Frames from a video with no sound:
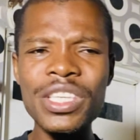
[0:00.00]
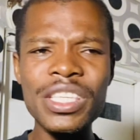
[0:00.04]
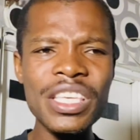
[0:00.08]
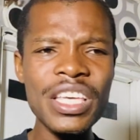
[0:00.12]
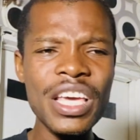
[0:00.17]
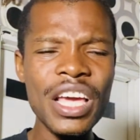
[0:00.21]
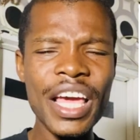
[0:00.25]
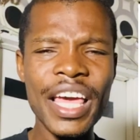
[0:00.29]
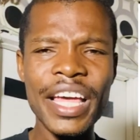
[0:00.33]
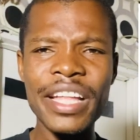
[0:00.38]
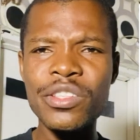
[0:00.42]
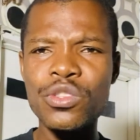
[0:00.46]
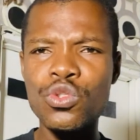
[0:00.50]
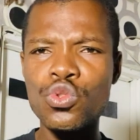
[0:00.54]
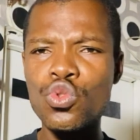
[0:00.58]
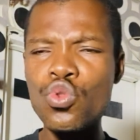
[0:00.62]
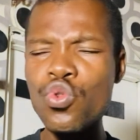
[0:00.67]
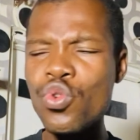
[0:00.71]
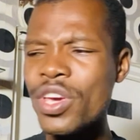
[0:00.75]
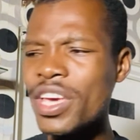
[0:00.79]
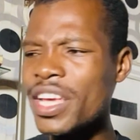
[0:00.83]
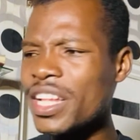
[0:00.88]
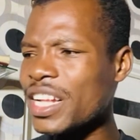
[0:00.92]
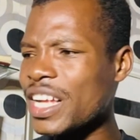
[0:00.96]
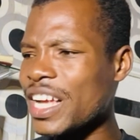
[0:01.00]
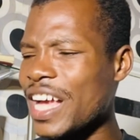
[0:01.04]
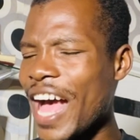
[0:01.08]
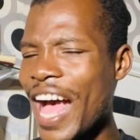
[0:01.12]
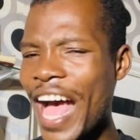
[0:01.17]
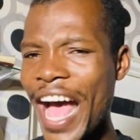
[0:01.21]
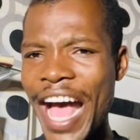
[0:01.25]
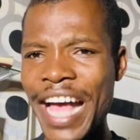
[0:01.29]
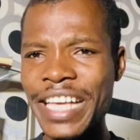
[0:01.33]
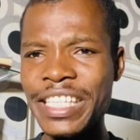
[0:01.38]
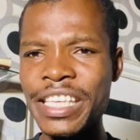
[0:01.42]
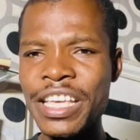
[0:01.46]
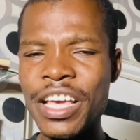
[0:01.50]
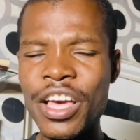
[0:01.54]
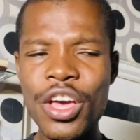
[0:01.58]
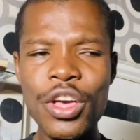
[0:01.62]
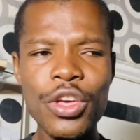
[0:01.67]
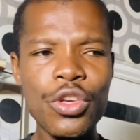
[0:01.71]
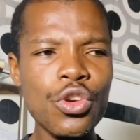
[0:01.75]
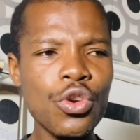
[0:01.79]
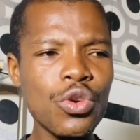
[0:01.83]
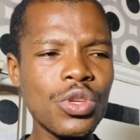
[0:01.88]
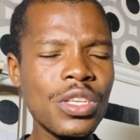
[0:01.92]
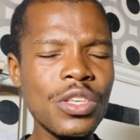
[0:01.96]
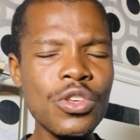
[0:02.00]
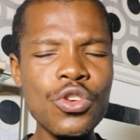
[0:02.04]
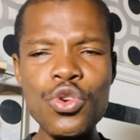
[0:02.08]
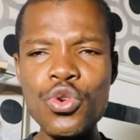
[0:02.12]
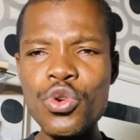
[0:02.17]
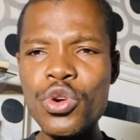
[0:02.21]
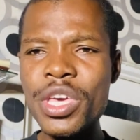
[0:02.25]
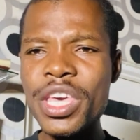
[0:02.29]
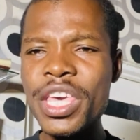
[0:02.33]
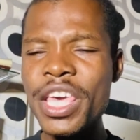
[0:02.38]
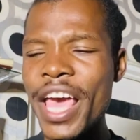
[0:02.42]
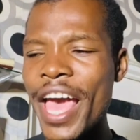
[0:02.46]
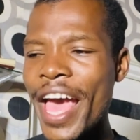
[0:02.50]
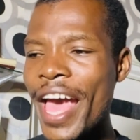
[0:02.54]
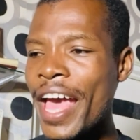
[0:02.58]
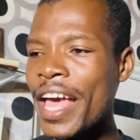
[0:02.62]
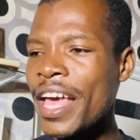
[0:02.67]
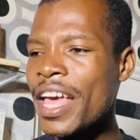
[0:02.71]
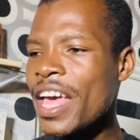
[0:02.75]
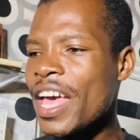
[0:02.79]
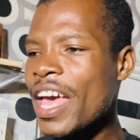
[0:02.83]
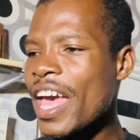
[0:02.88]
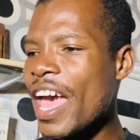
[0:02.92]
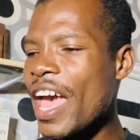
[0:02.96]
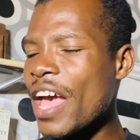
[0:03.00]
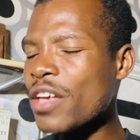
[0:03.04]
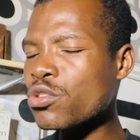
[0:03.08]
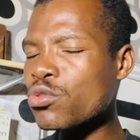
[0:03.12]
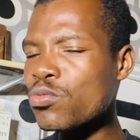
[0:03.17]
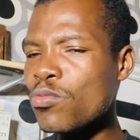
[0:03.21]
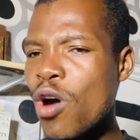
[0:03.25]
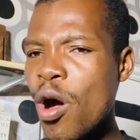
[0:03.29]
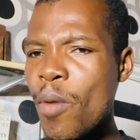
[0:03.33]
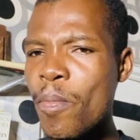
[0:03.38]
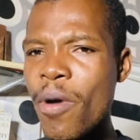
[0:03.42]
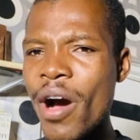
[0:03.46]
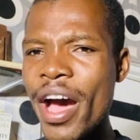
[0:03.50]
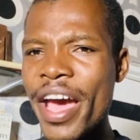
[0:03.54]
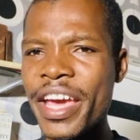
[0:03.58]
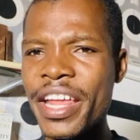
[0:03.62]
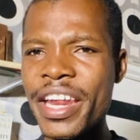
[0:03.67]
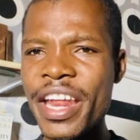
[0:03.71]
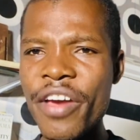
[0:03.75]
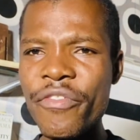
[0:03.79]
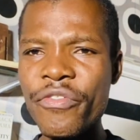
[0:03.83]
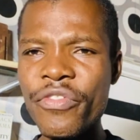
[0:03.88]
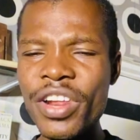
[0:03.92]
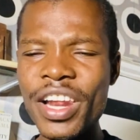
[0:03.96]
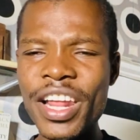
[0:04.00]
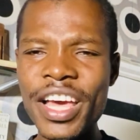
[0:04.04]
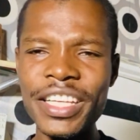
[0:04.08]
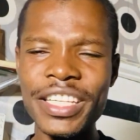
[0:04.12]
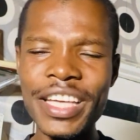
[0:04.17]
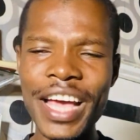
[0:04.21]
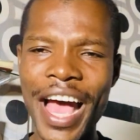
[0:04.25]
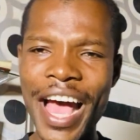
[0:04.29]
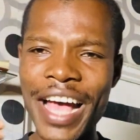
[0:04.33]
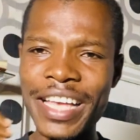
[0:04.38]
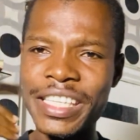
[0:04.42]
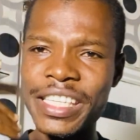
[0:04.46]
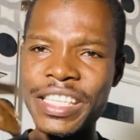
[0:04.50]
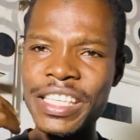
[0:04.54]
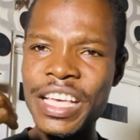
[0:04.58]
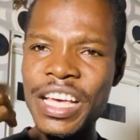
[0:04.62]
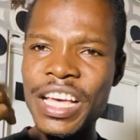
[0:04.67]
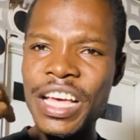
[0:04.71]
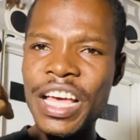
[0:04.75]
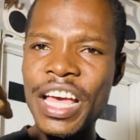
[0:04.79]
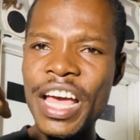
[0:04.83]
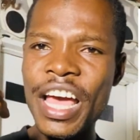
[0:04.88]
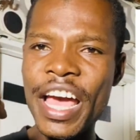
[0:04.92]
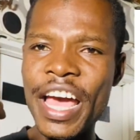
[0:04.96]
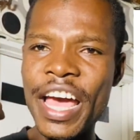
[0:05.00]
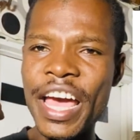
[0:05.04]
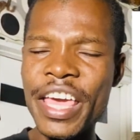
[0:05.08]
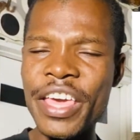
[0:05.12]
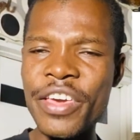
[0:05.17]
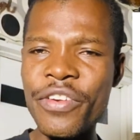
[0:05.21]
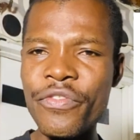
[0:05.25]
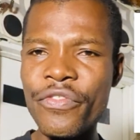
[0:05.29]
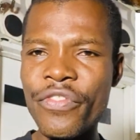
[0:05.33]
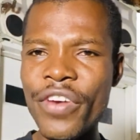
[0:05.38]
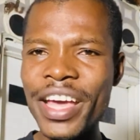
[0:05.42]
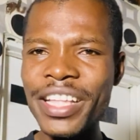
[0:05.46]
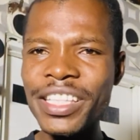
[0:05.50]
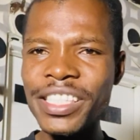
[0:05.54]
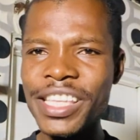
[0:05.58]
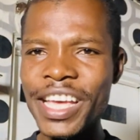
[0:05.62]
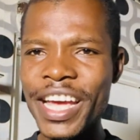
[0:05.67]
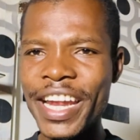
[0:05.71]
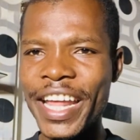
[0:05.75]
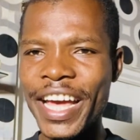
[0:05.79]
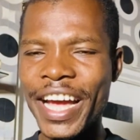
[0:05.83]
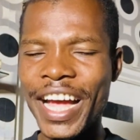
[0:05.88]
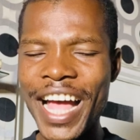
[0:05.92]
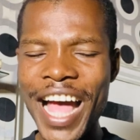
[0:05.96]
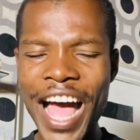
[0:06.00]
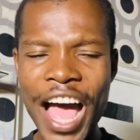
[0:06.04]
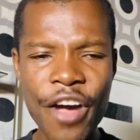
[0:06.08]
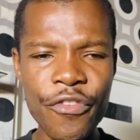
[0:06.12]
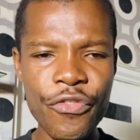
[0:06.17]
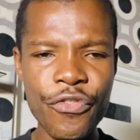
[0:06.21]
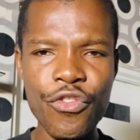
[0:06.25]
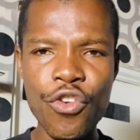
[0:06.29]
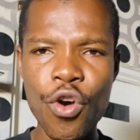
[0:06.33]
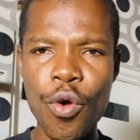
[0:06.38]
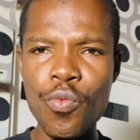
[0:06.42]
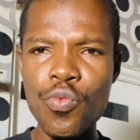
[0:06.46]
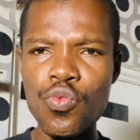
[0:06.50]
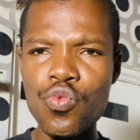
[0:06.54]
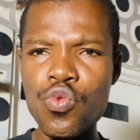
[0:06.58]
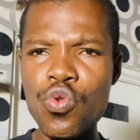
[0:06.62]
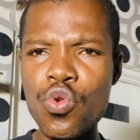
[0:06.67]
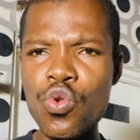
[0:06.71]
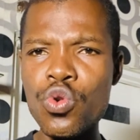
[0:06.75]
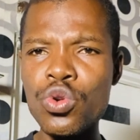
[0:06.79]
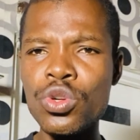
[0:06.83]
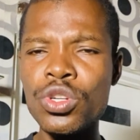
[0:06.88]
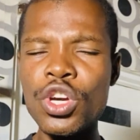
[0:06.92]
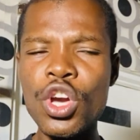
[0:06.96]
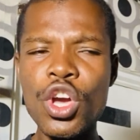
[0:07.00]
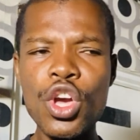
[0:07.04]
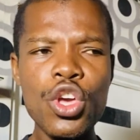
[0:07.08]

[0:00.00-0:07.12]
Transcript: see kids doing cars. You hear a small boy in a village has invented a car from wood.